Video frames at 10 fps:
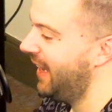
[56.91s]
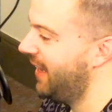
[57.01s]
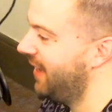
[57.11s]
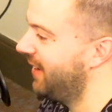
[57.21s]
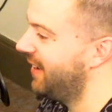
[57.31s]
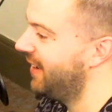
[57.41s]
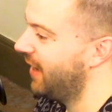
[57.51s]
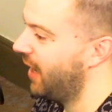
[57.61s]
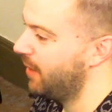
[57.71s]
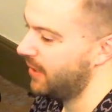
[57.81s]
and
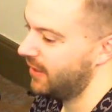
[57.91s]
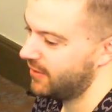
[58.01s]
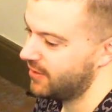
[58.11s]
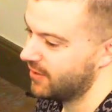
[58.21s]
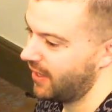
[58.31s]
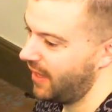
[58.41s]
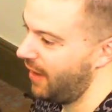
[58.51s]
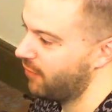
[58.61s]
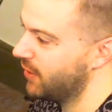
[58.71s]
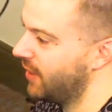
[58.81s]
I mean, this is like
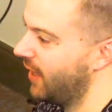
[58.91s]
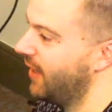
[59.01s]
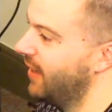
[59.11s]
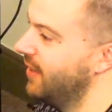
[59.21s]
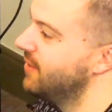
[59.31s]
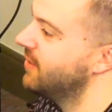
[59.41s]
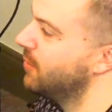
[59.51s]
every day is the